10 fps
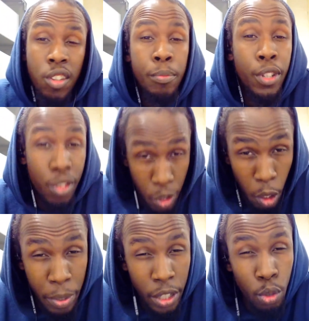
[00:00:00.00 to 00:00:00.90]
some
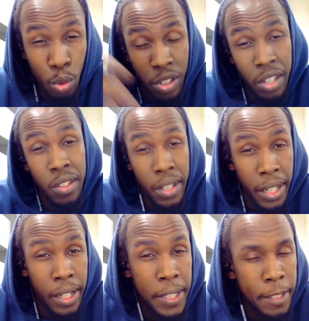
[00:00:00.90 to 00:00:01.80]
disturbing news
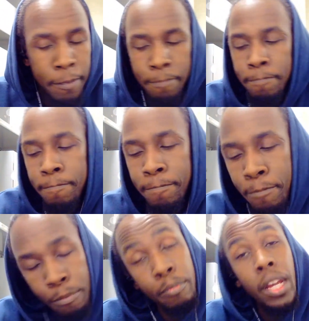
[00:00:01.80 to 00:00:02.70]
yesterday.
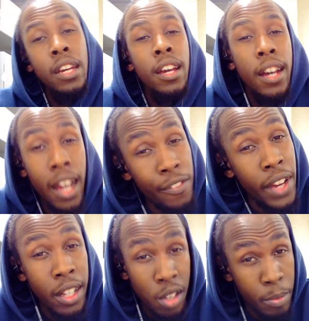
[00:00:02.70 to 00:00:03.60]

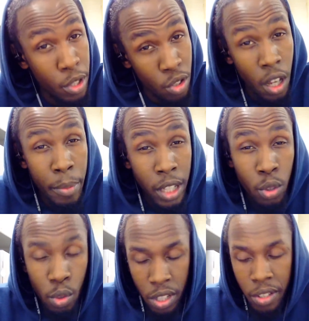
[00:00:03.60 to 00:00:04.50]

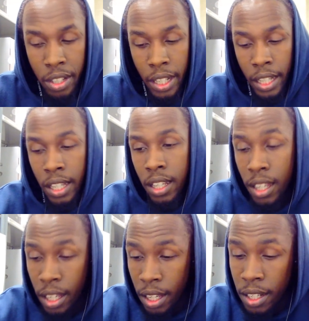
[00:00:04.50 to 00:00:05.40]

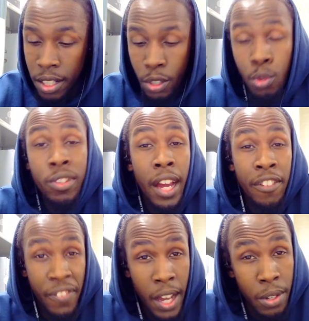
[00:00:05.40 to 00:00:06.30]
The news that I
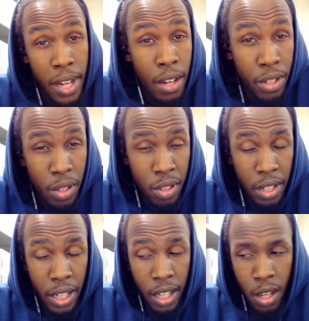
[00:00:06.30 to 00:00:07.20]
found out
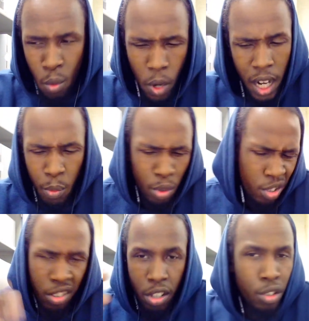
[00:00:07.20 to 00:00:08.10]
yesterday while I
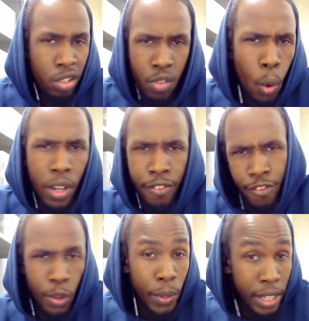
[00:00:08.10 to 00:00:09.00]
was scrolling
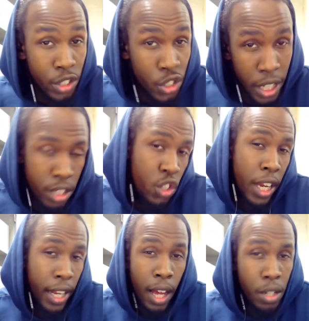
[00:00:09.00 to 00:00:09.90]
through this shit,
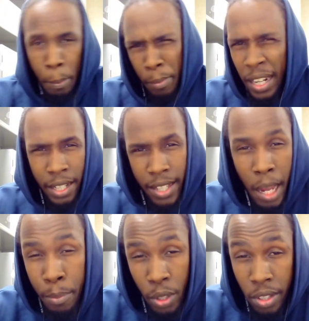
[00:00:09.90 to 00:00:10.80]
checking out the many
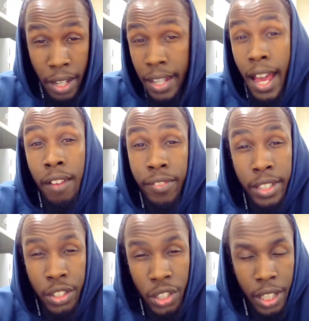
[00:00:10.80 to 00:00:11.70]
tabloids that they have for
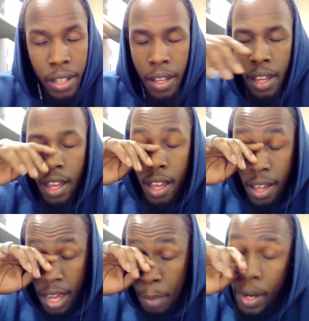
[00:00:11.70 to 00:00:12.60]
this shit.
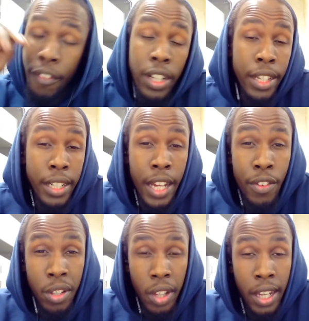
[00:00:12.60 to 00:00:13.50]
Apparently there
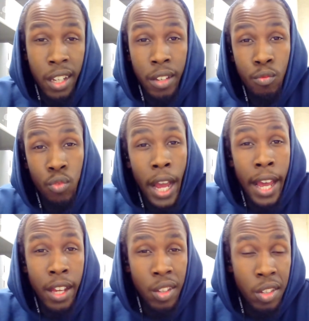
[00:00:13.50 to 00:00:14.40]
is a
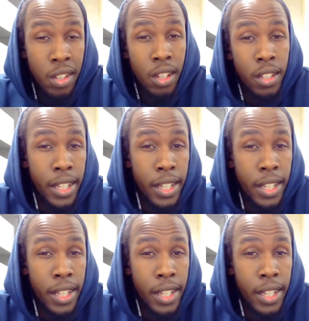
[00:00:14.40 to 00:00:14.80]
rise